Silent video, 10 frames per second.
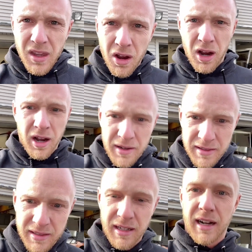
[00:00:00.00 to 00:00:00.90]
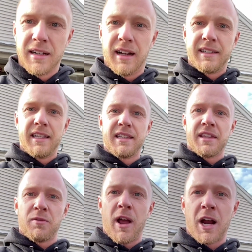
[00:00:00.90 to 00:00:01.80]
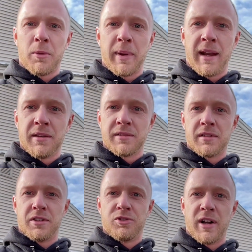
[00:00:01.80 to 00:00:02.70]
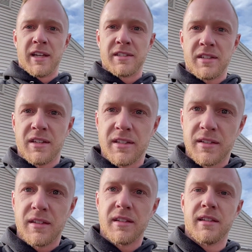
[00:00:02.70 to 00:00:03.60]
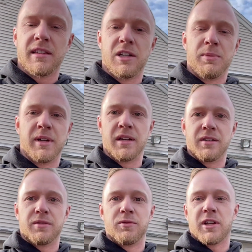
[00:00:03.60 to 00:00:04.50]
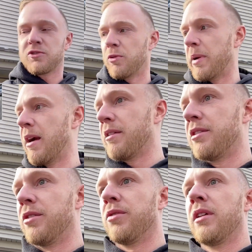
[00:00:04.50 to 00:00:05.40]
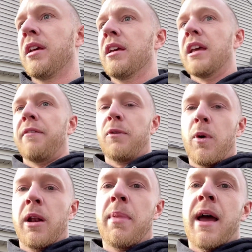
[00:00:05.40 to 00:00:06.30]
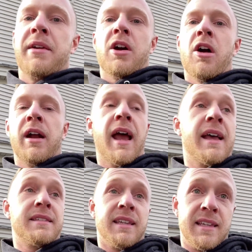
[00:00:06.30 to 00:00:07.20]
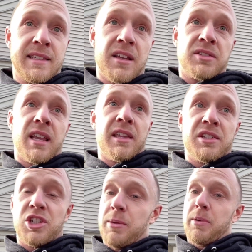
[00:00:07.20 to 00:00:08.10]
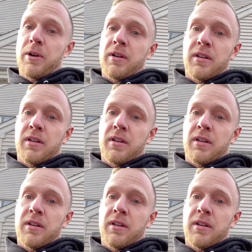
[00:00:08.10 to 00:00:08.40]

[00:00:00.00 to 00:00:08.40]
I need to get the rocker panels addressed. A little bit of rust repair to do. If you want to buy the car as is, I'll sell it cheaper.